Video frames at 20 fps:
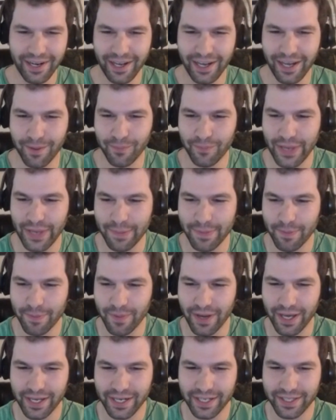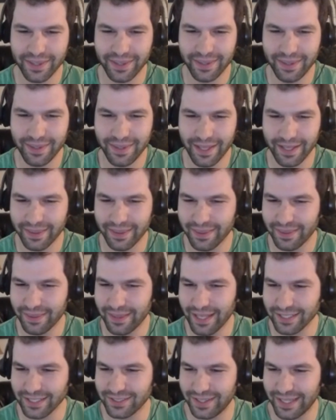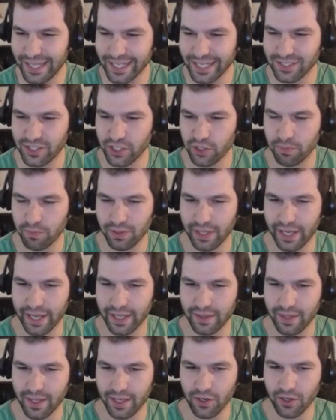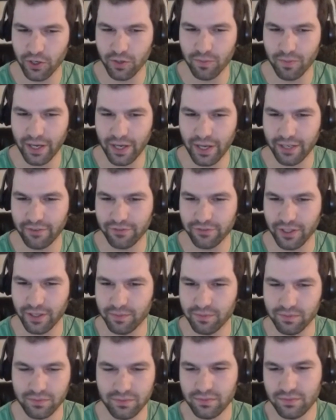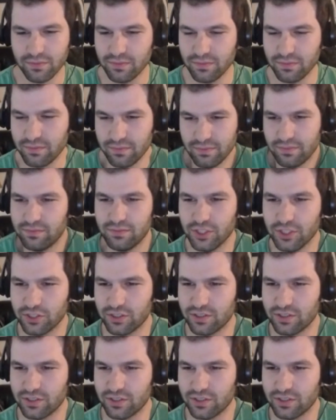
pay me money, and that's their plan. They earn money from just